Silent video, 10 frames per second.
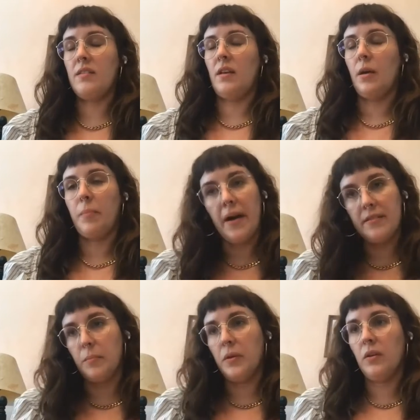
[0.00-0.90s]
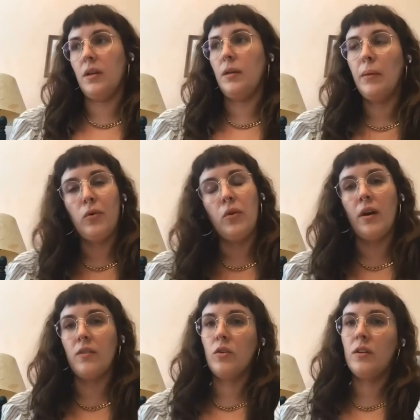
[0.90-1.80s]
as like a possibility. Maybe you
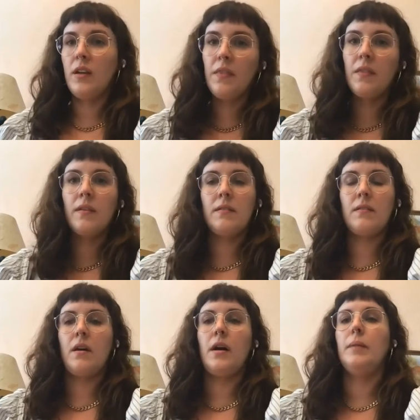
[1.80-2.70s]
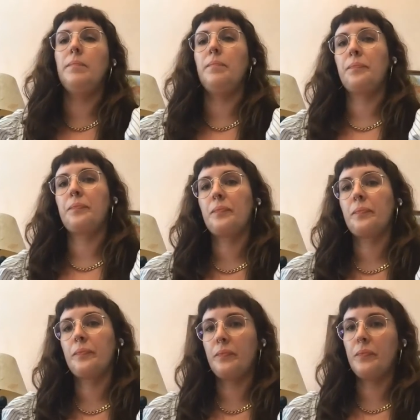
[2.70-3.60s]
guys could get this.
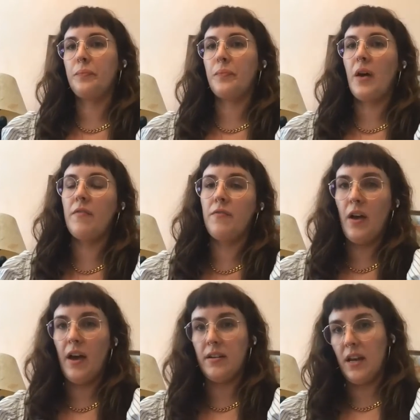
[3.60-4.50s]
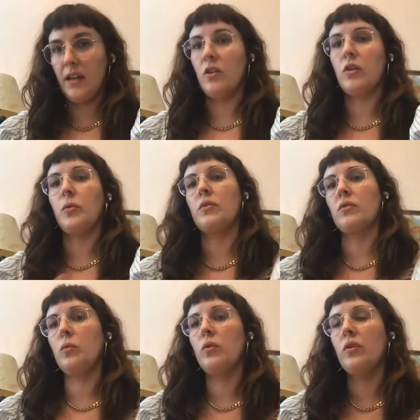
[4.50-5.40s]
I hadn't had luck with the
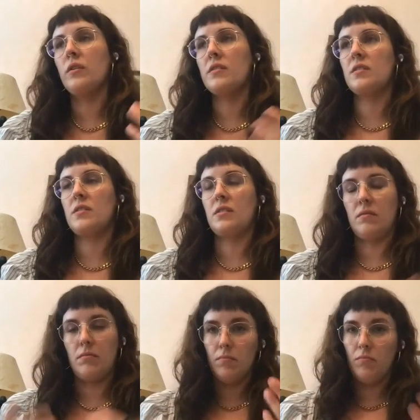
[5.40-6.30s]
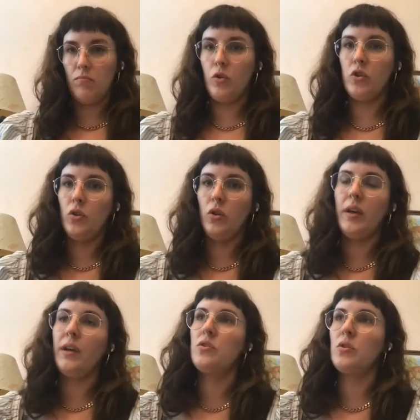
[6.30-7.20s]
schools. could you
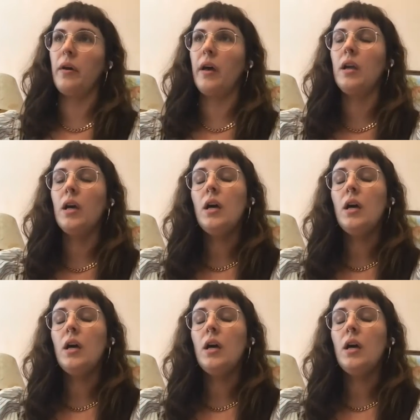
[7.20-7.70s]
look into it?